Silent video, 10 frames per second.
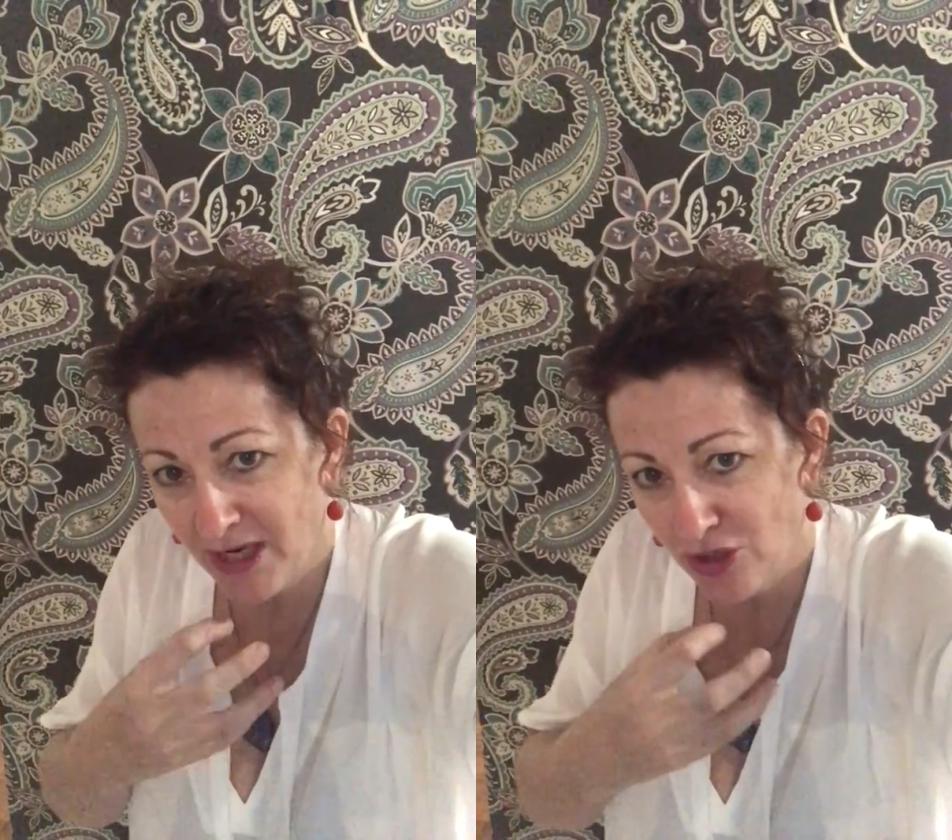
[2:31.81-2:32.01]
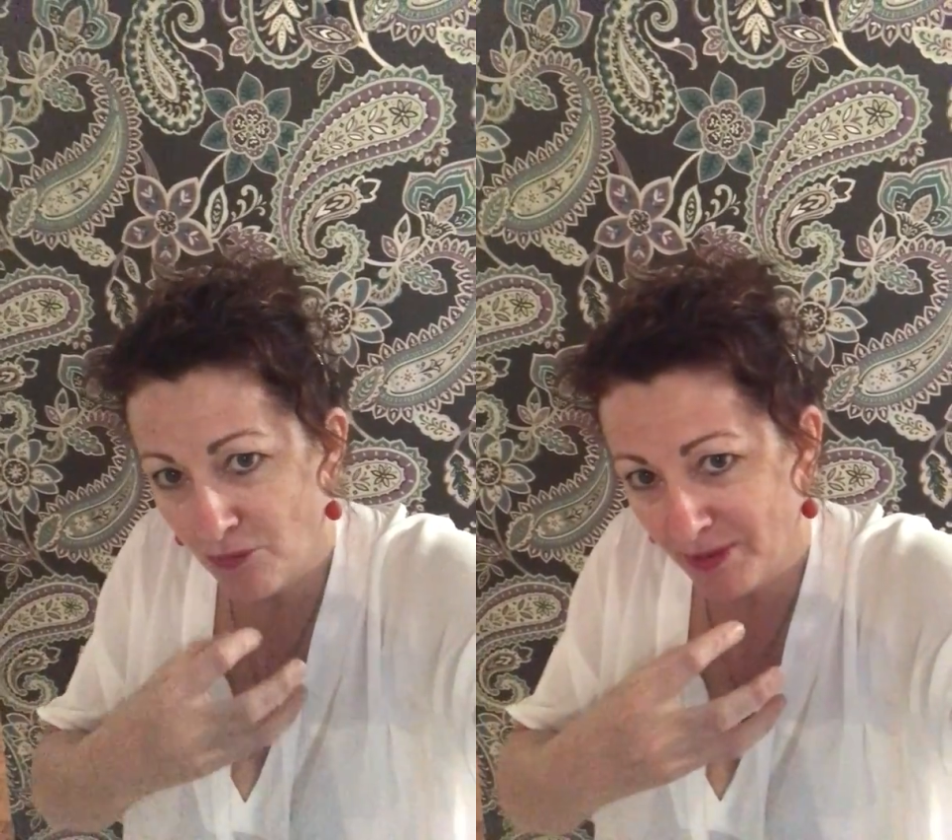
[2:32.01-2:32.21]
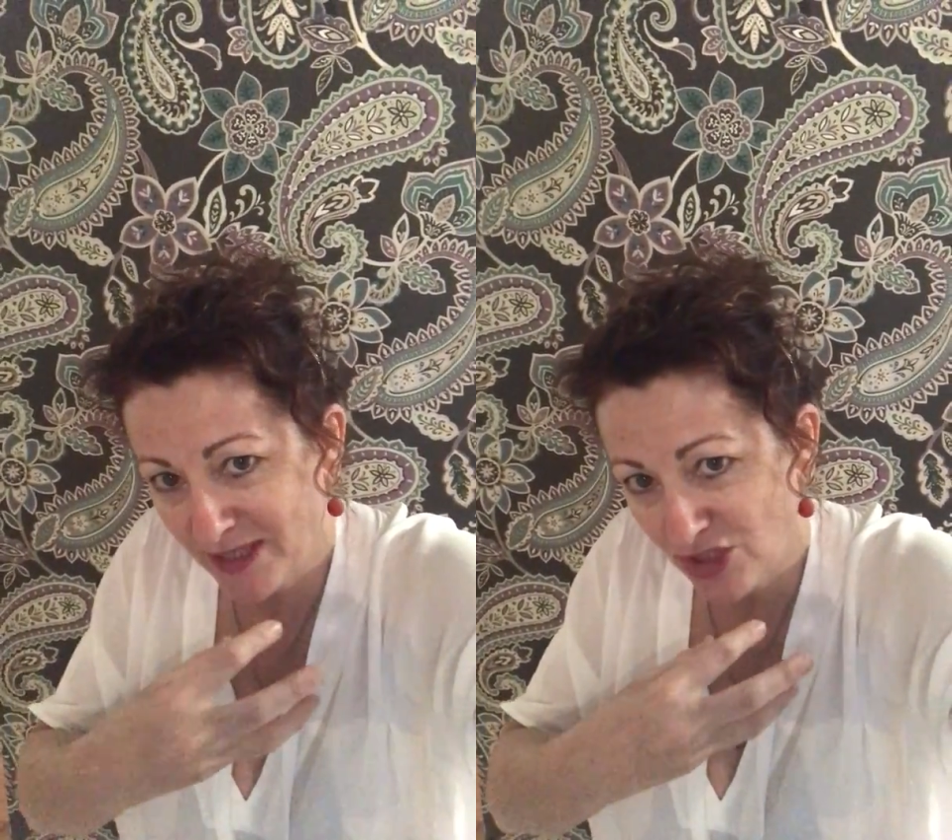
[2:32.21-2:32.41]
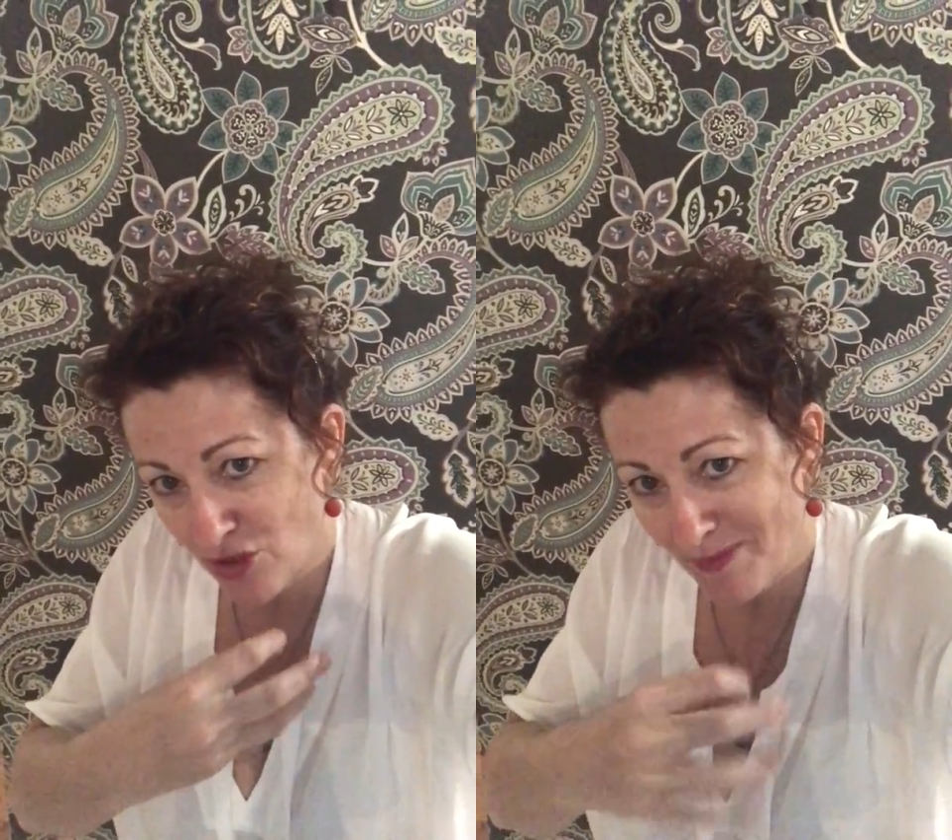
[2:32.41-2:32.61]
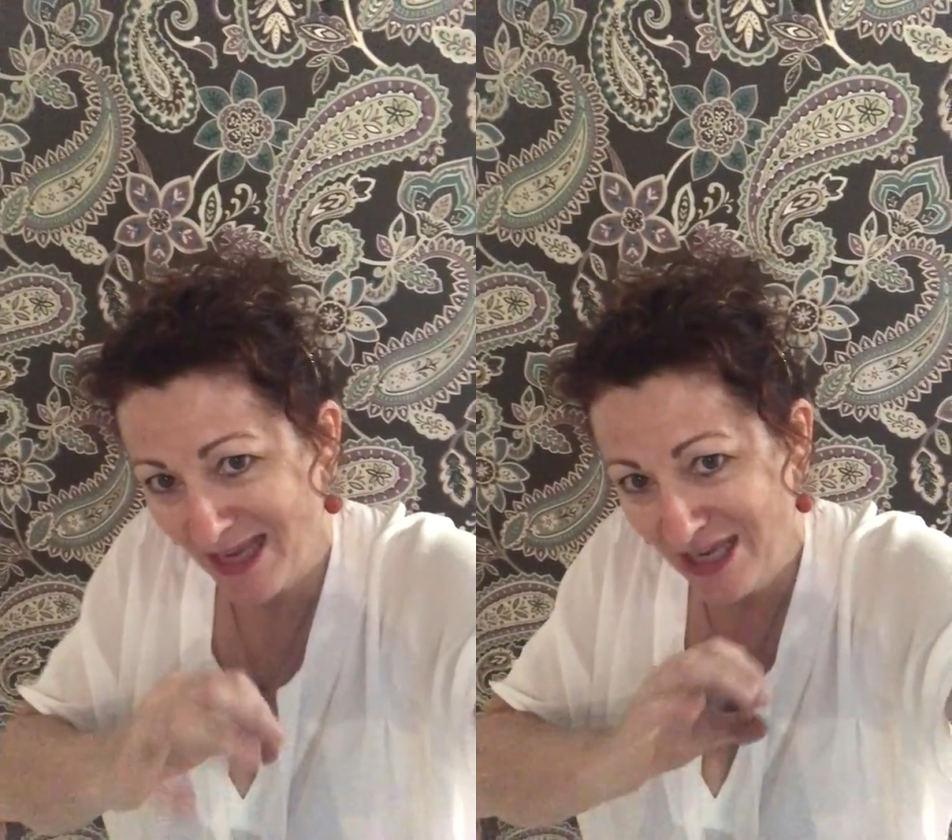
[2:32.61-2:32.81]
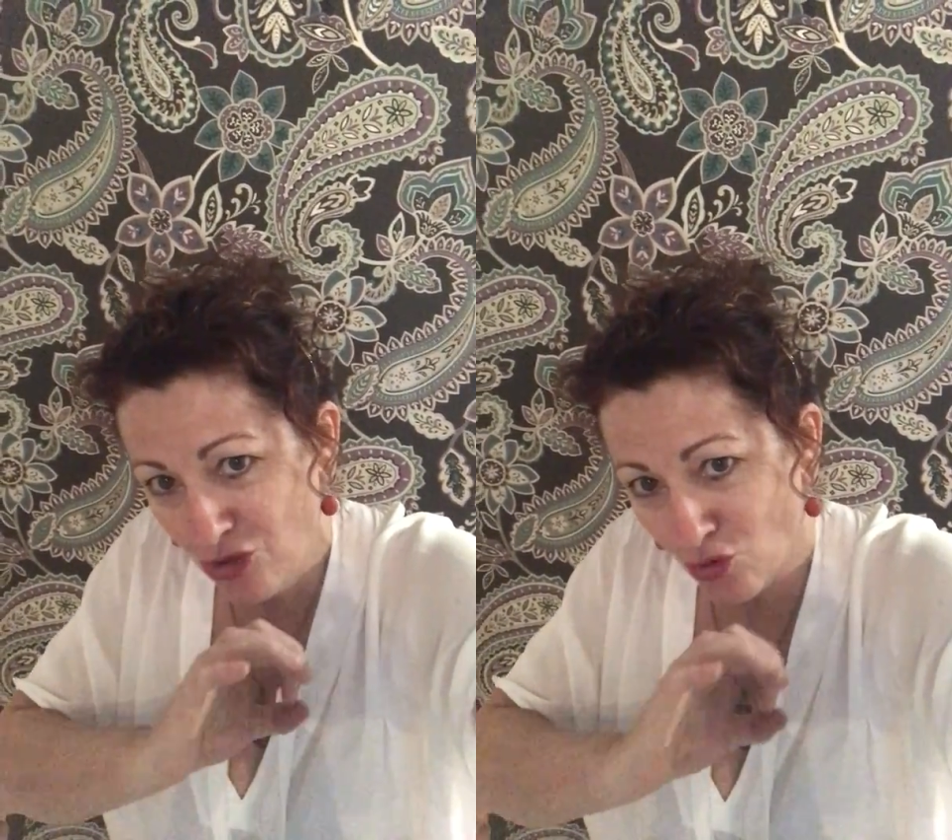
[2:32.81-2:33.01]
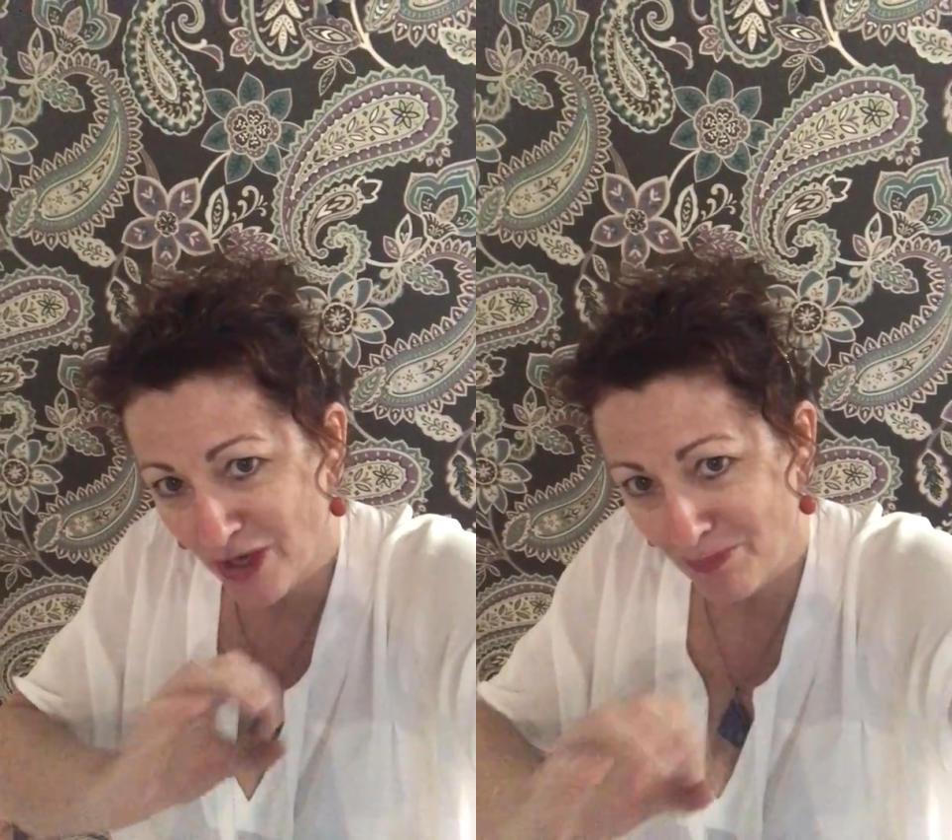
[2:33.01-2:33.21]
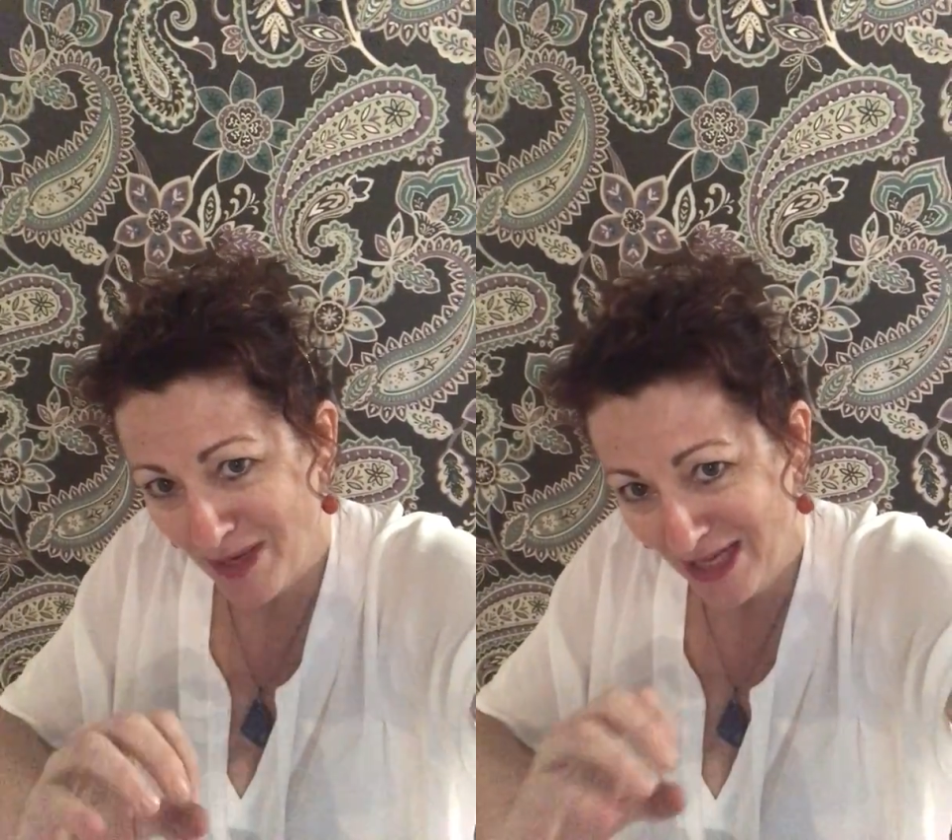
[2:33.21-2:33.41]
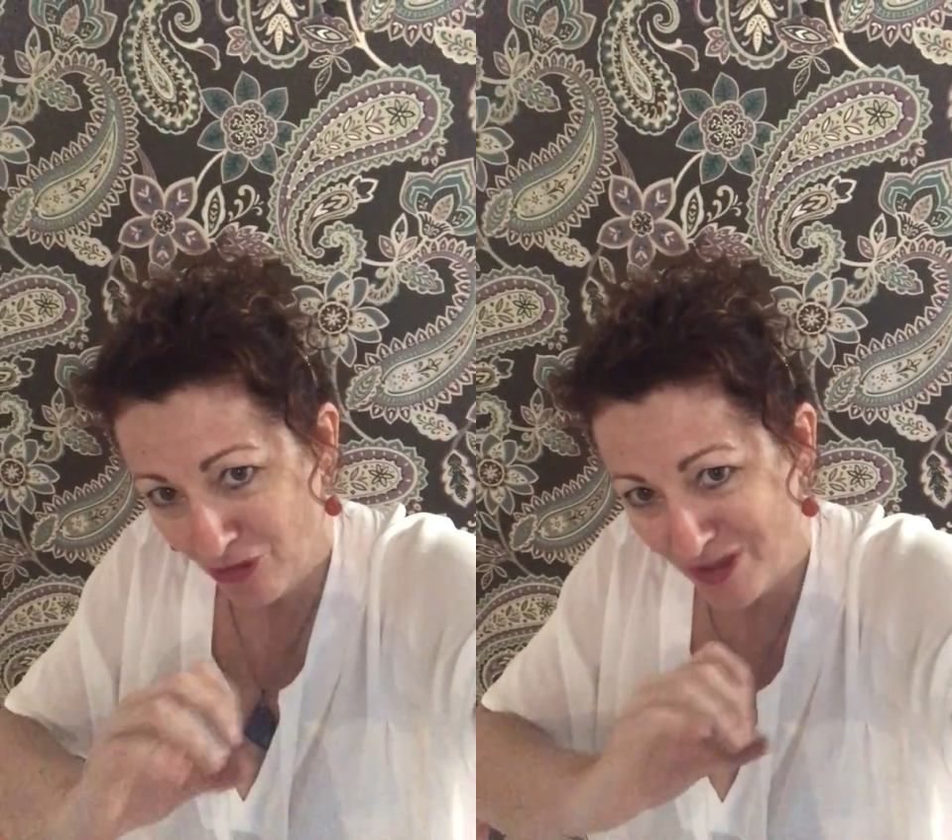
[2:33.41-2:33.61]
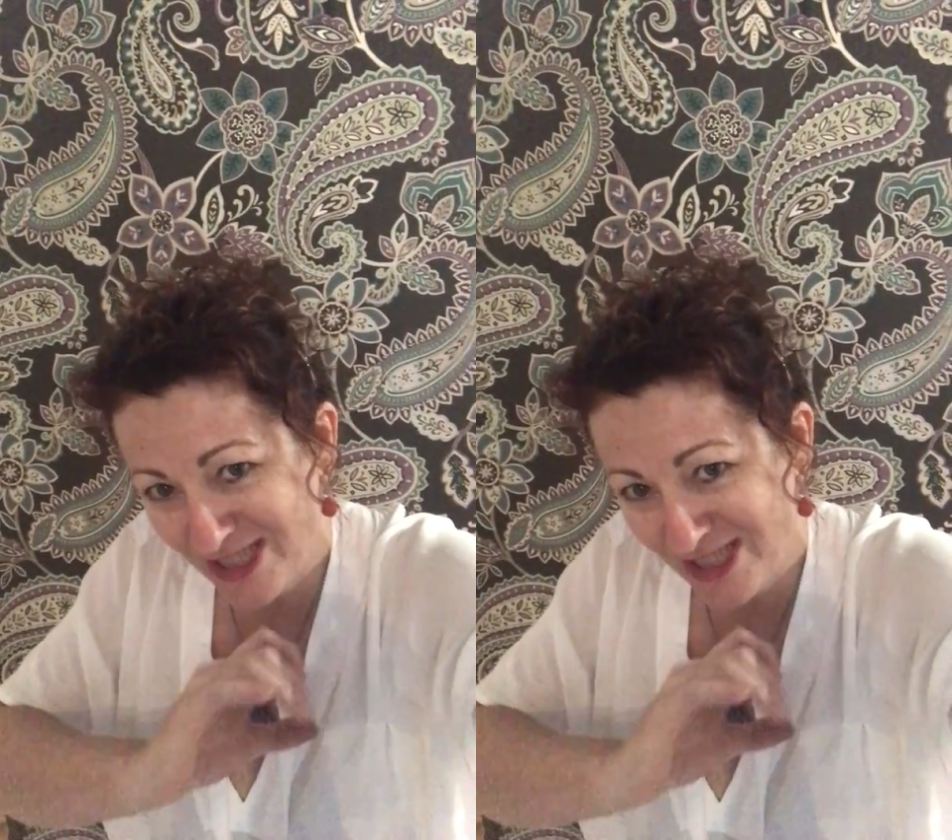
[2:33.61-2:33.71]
in your bloodstream, in your capillary.